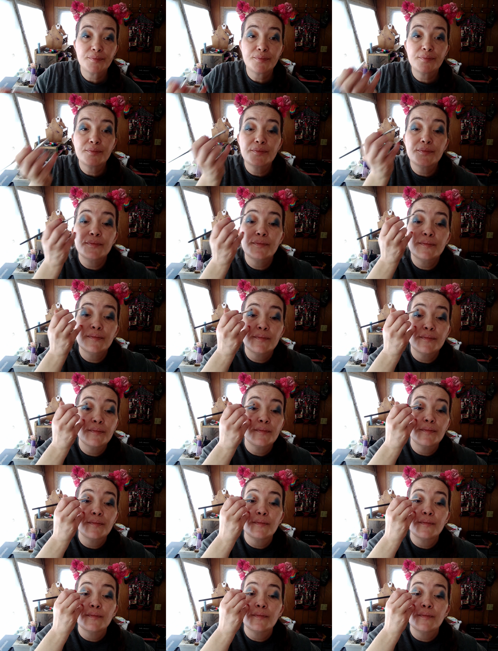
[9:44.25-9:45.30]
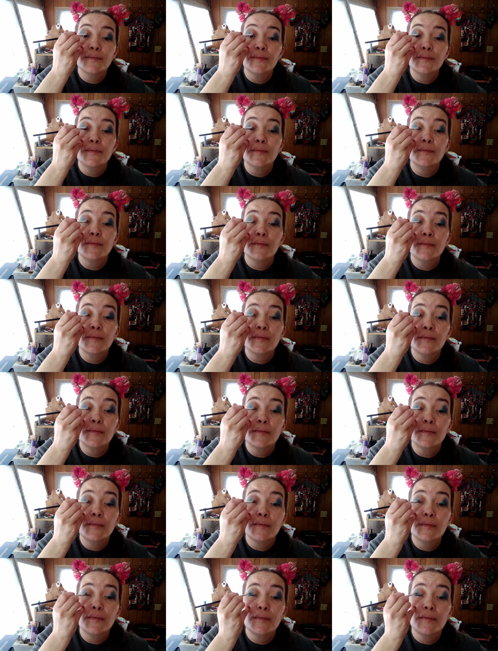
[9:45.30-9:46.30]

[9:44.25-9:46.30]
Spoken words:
Nothing is said.